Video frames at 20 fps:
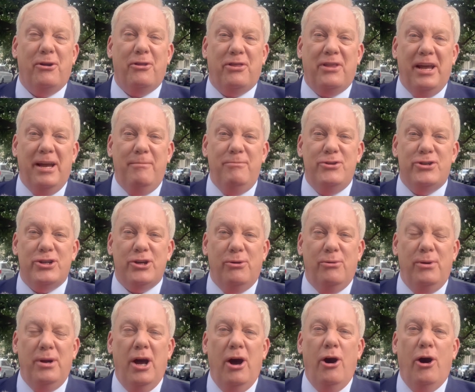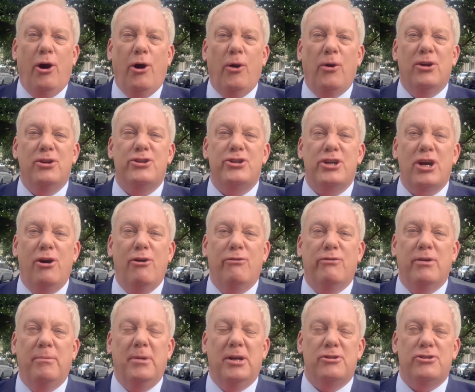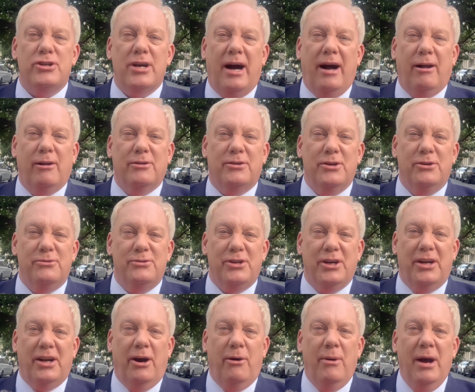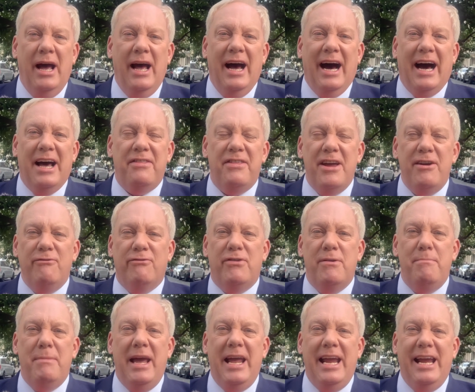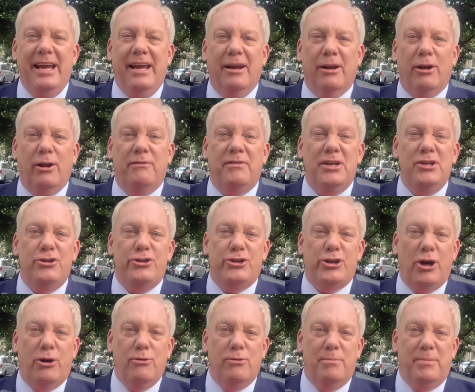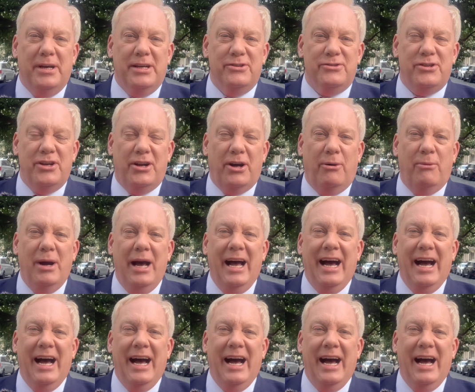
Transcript: a theme tune or a show from your childhood, you know. I think for me, loving showbiz, you know,